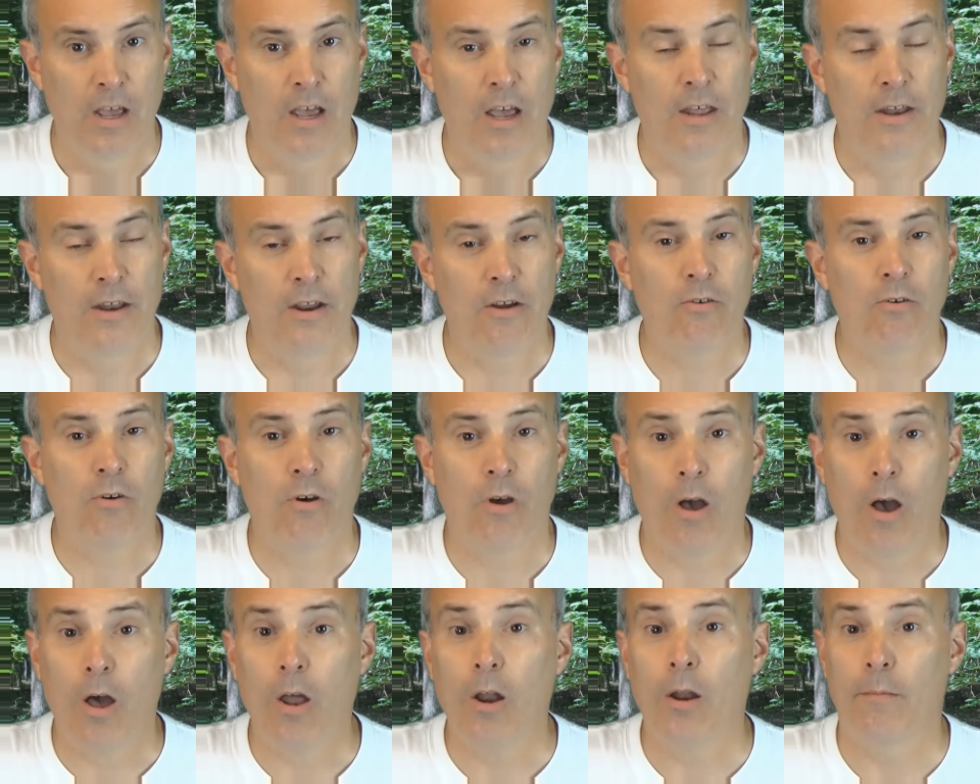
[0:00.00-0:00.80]
And they were
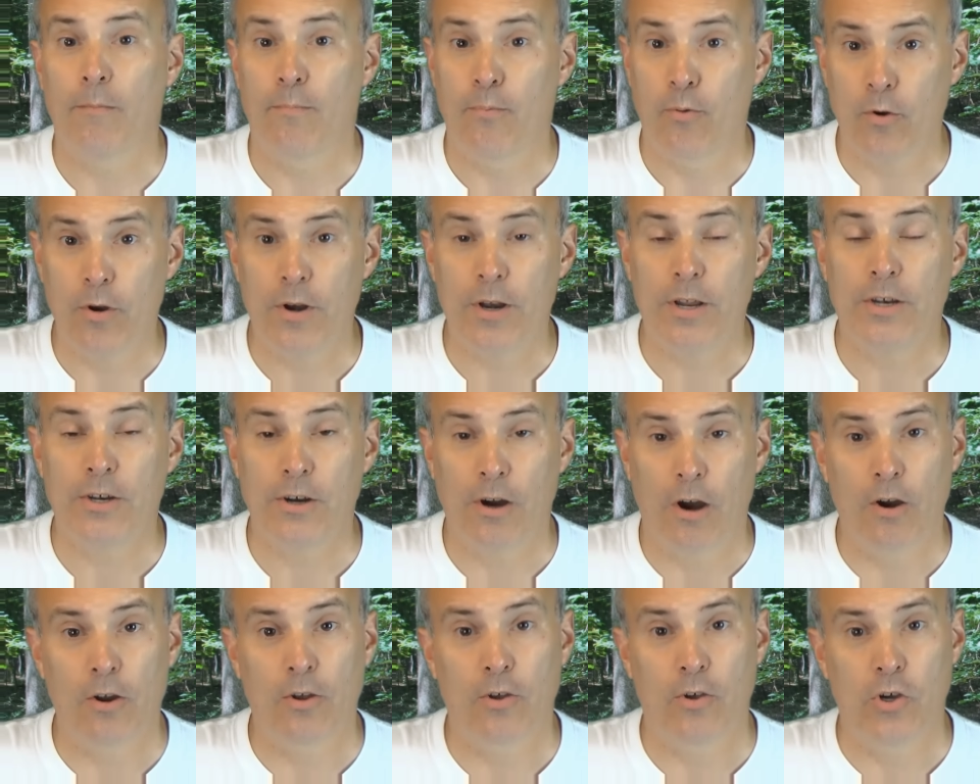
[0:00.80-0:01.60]
all in pretty
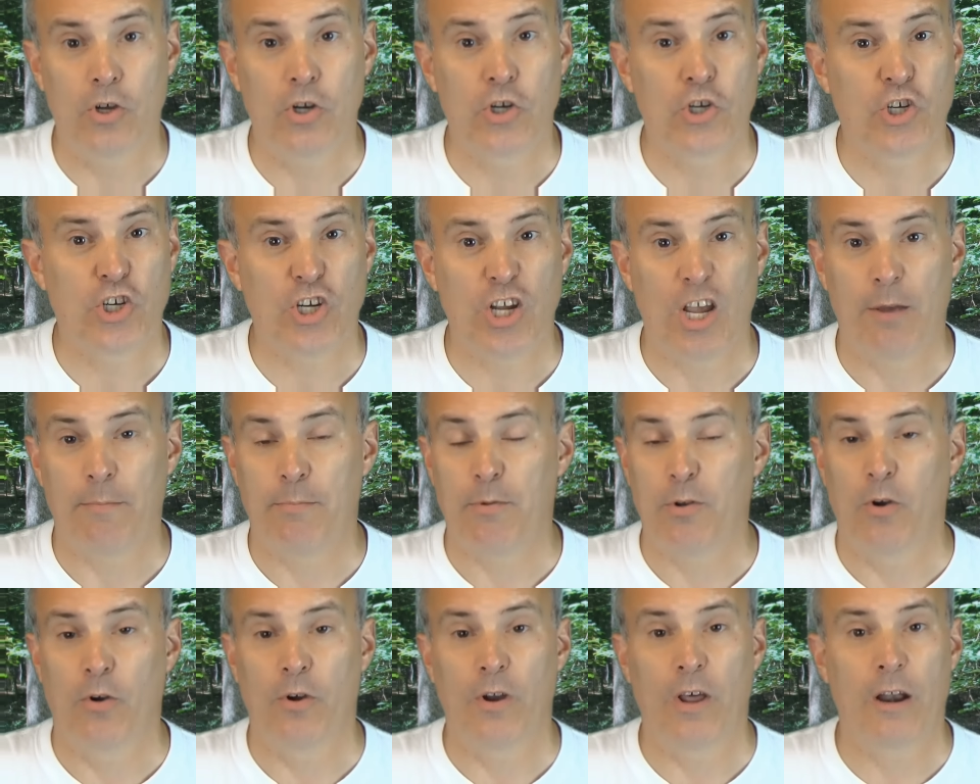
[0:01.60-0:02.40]
darn good shape.
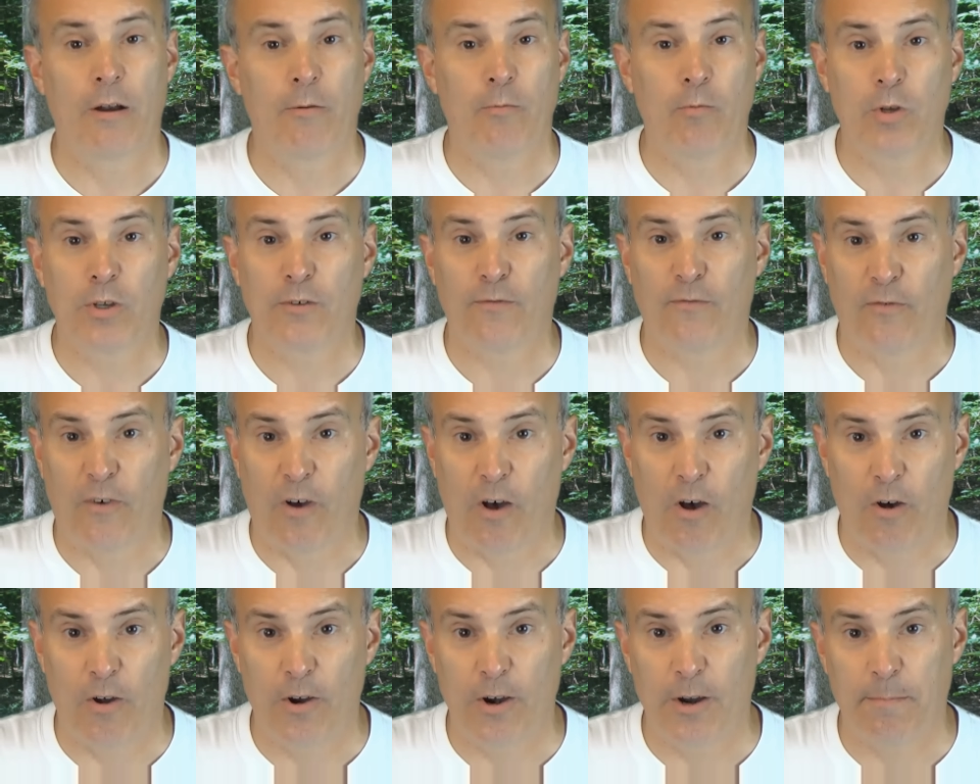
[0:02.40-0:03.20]
You know, none of them was
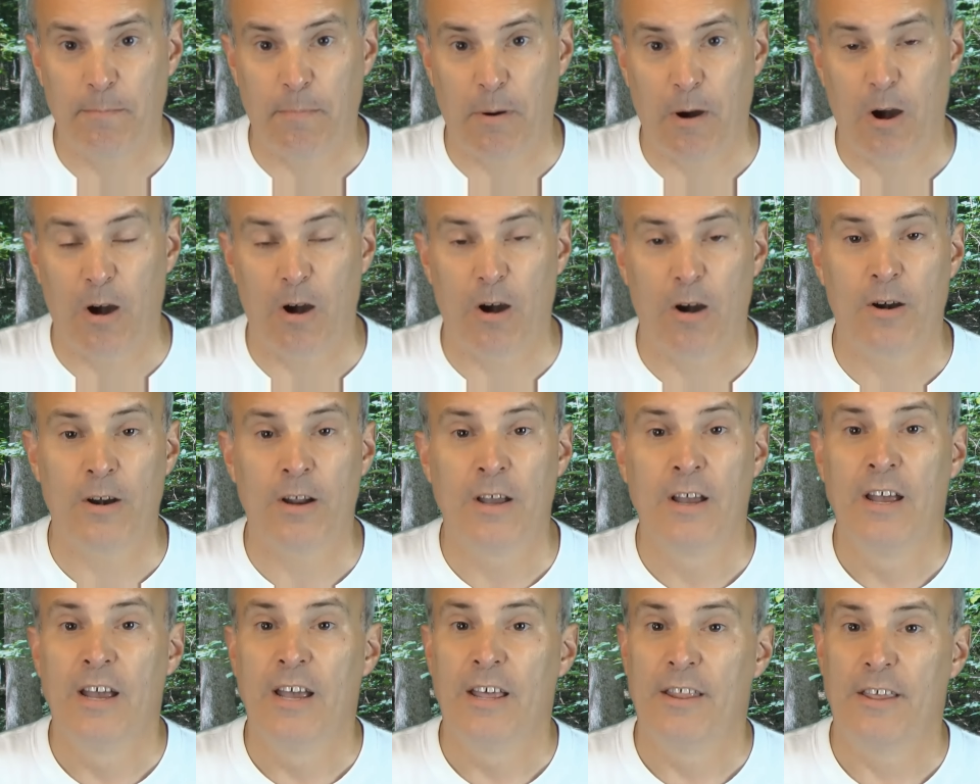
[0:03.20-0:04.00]
falling
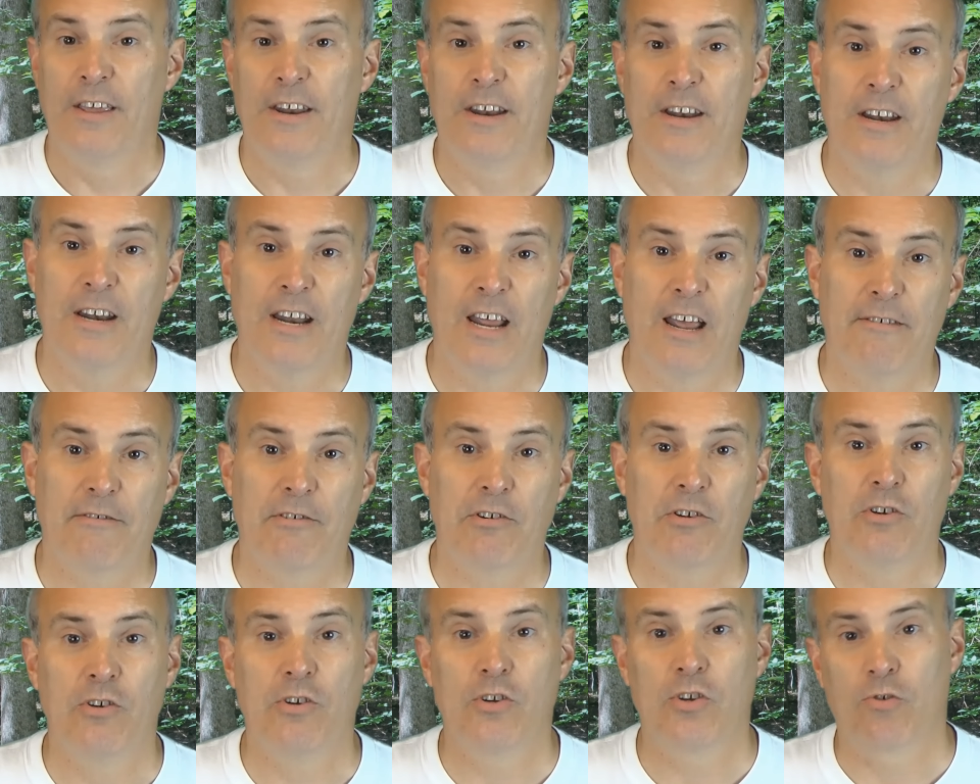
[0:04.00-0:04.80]
apart. They didn't have
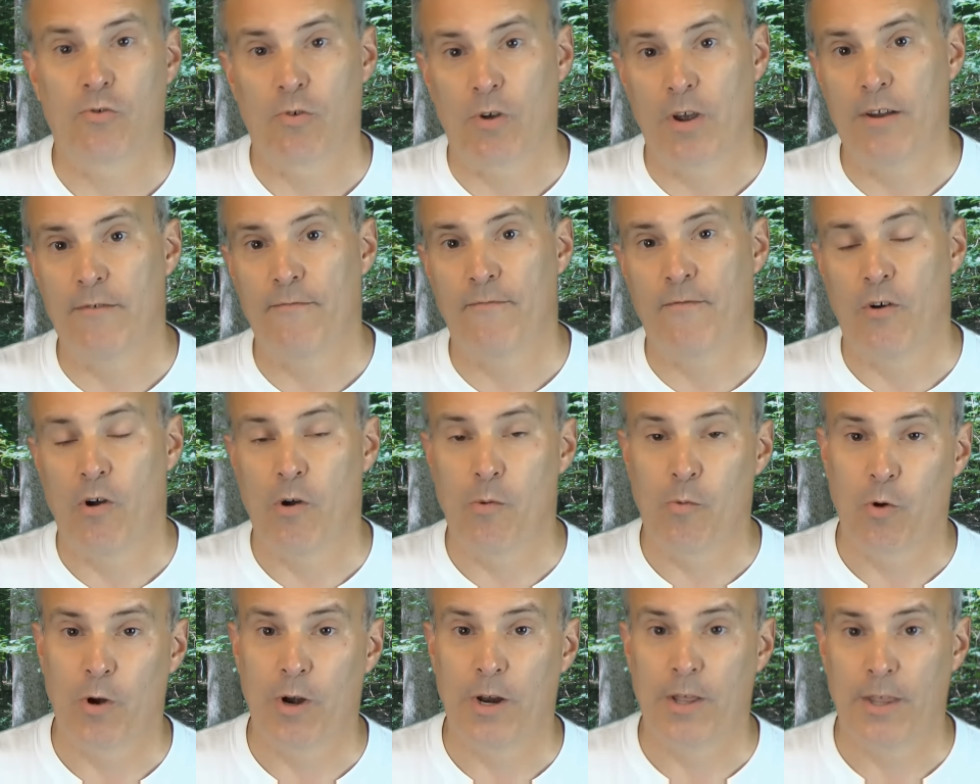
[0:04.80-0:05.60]
to use grape
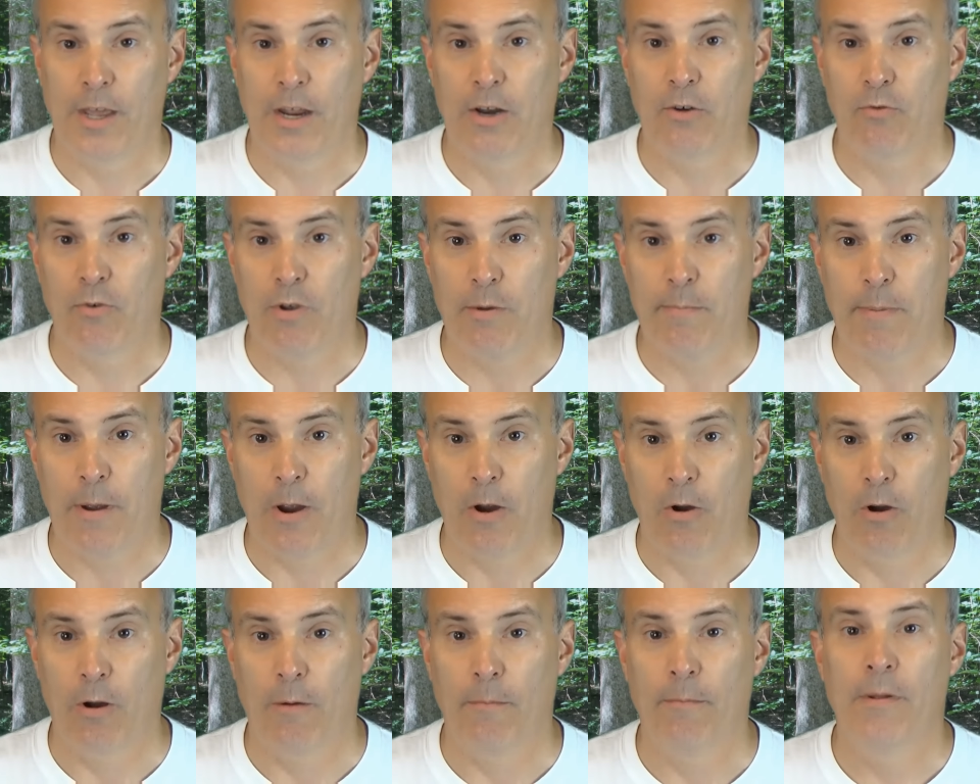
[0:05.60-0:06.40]
foam or anything to
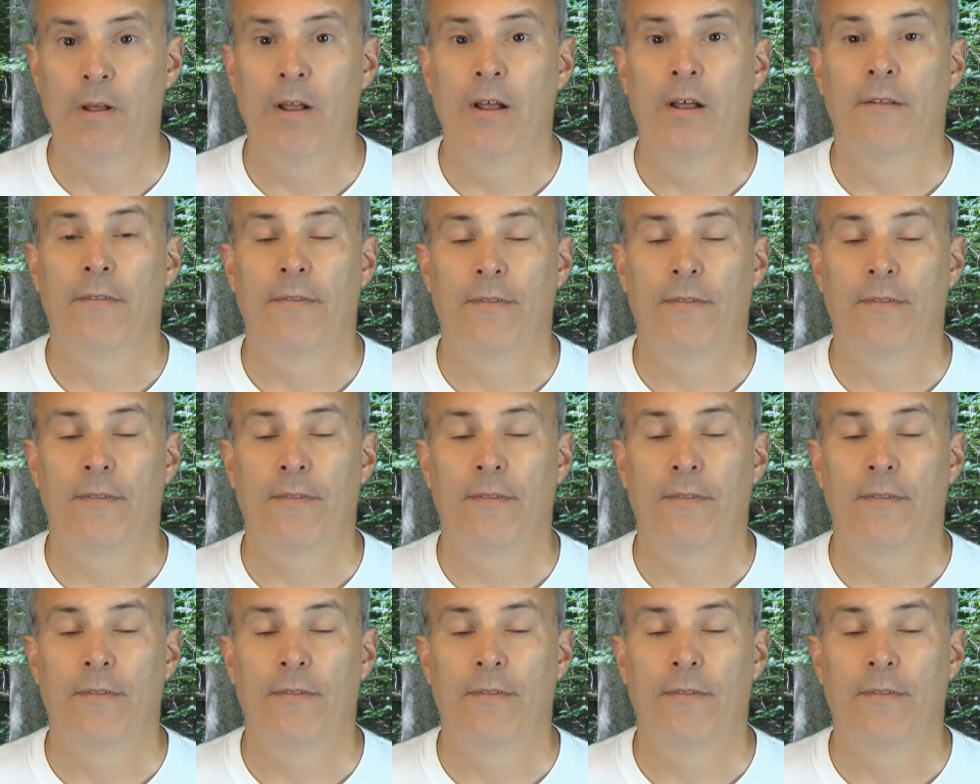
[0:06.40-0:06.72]
repair them.